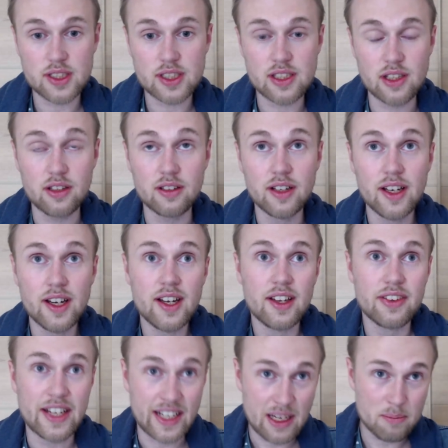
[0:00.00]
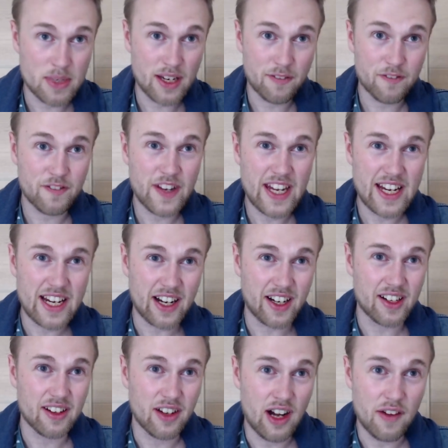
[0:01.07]
So there can be a
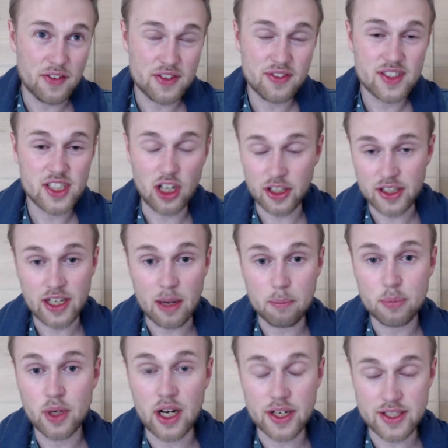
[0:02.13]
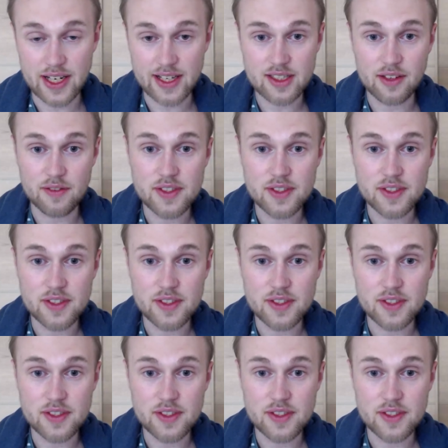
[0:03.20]
fear of starting up projects,